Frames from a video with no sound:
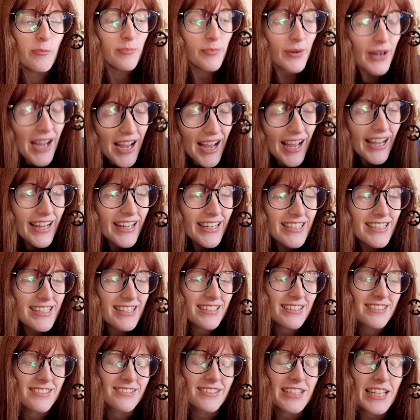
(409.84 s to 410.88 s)
but
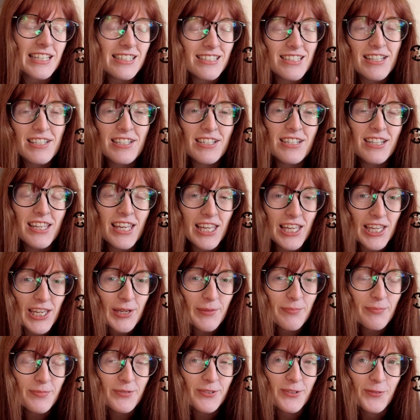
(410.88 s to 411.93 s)
that doesn't
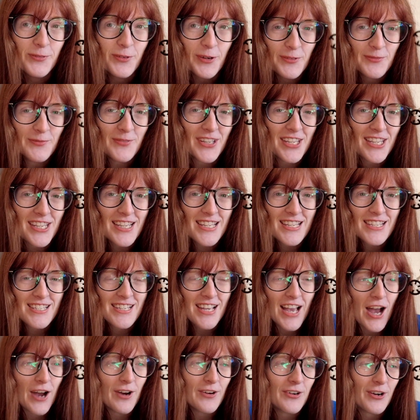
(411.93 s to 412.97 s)
keep One Piece
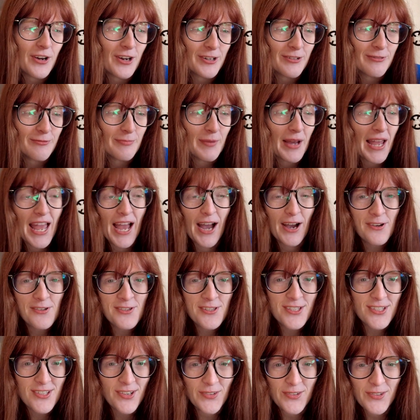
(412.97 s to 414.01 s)
out of my
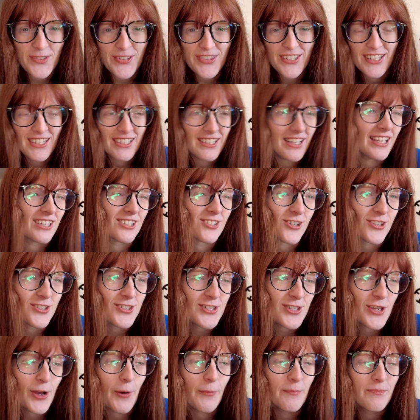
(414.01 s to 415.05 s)
house or the collection,
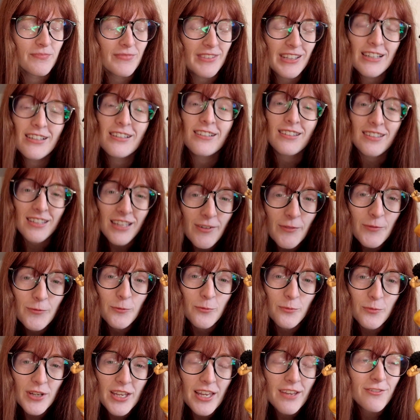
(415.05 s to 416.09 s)
so yeah,
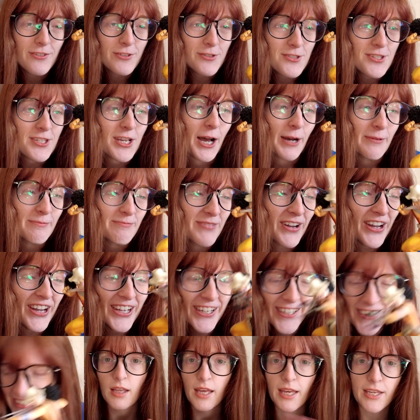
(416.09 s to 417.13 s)
we have an Usopp.
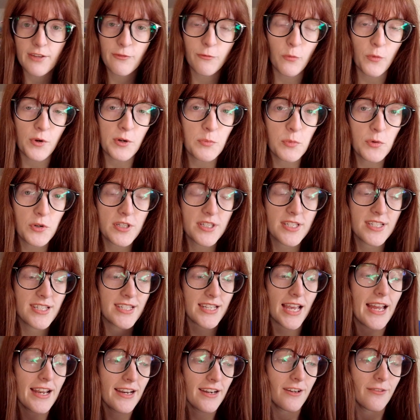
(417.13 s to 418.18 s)
I have one more
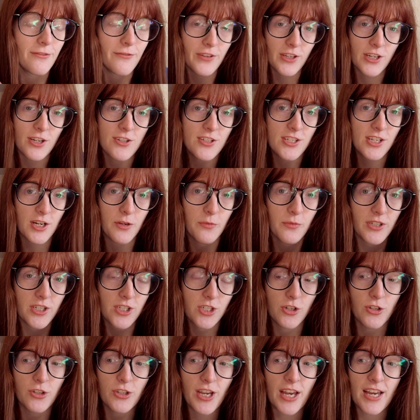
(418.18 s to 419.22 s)
set of figures that I want to
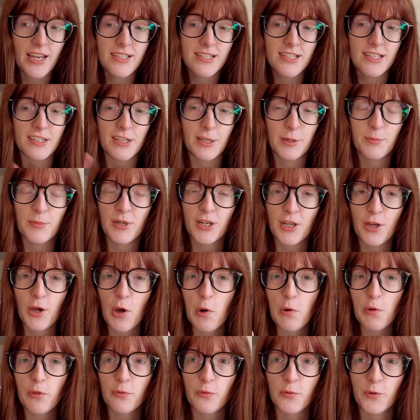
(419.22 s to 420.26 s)
show you guys, and then I'm gonna
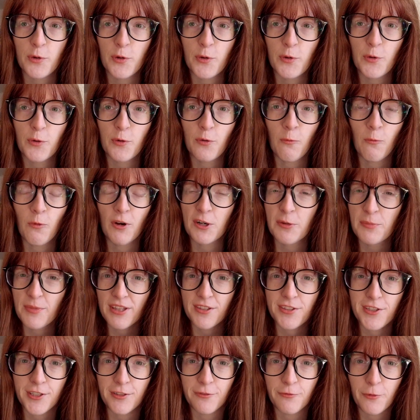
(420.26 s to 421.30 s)
go through what I'll be
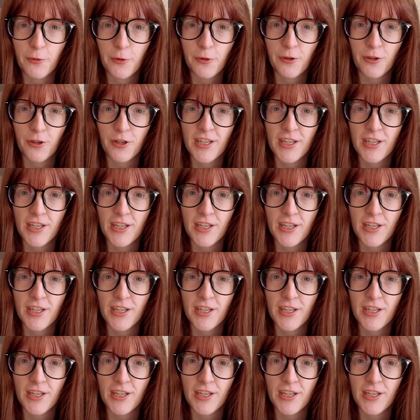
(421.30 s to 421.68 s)
looking for